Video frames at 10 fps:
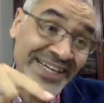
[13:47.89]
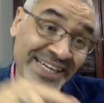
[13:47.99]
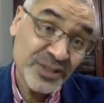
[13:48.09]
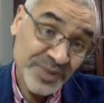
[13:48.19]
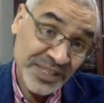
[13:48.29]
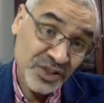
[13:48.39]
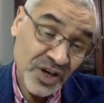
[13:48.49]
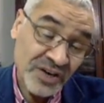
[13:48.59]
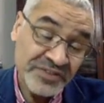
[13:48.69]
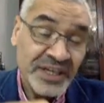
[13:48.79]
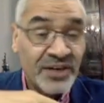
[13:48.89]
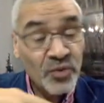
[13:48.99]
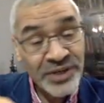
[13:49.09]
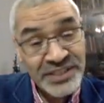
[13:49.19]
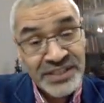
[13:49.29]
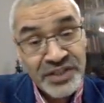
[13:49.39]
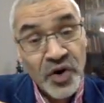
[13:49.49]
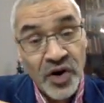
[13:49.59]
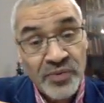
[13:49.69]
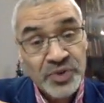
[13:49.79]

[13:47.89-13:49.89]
experience of Western Europe.